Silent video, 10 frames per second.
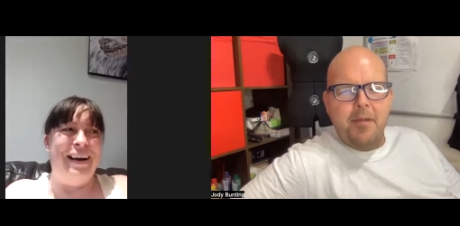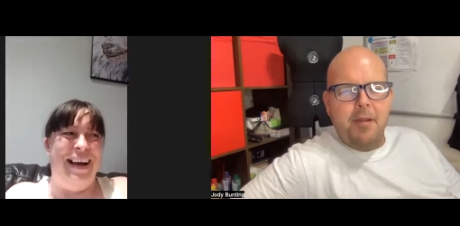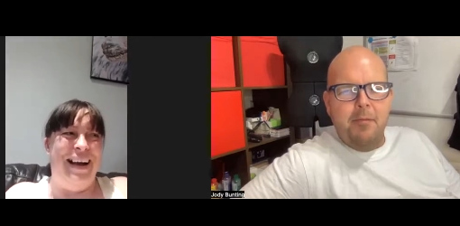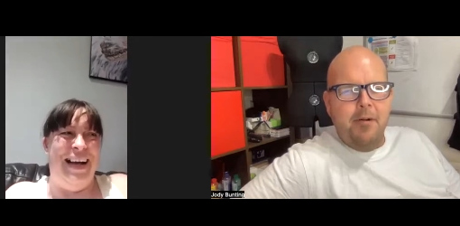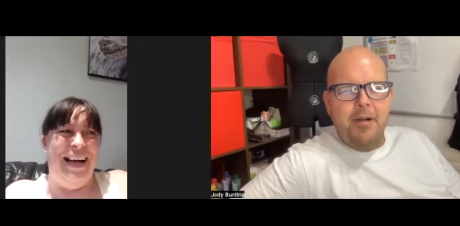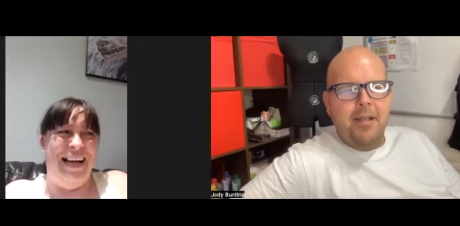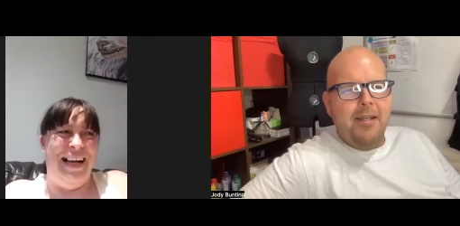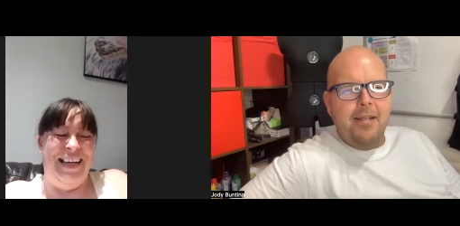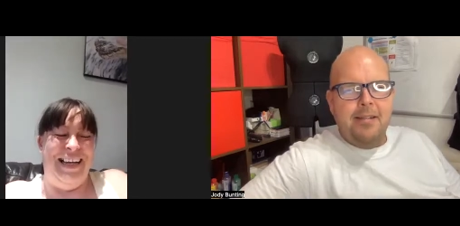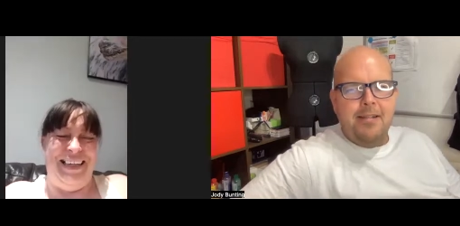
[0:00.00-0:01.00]

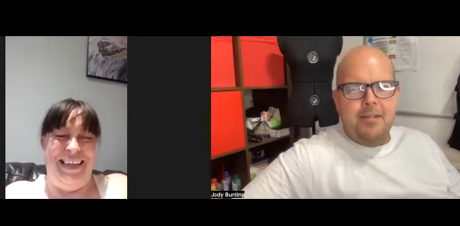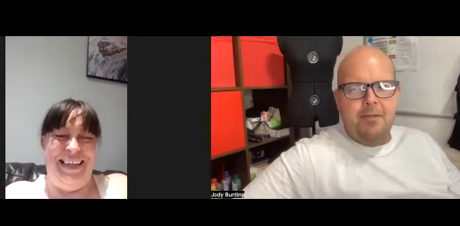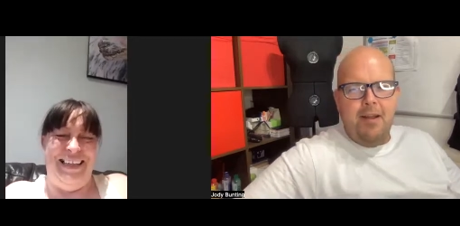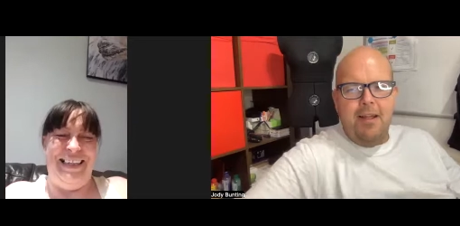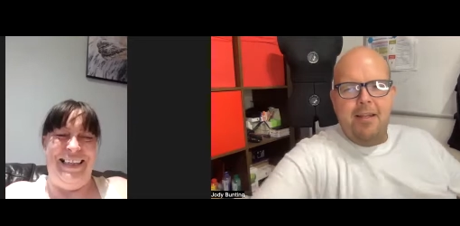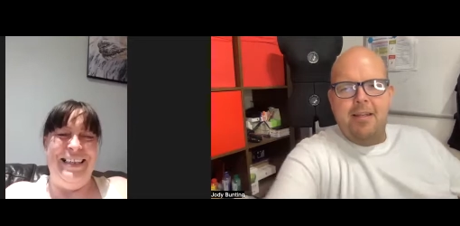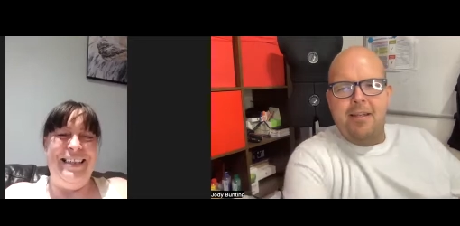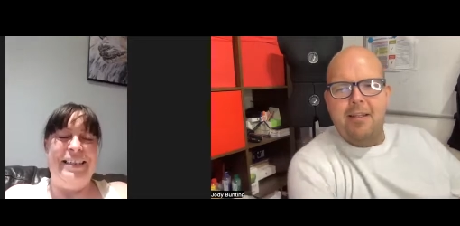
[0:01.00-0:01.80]
Speaker 1: it's fine.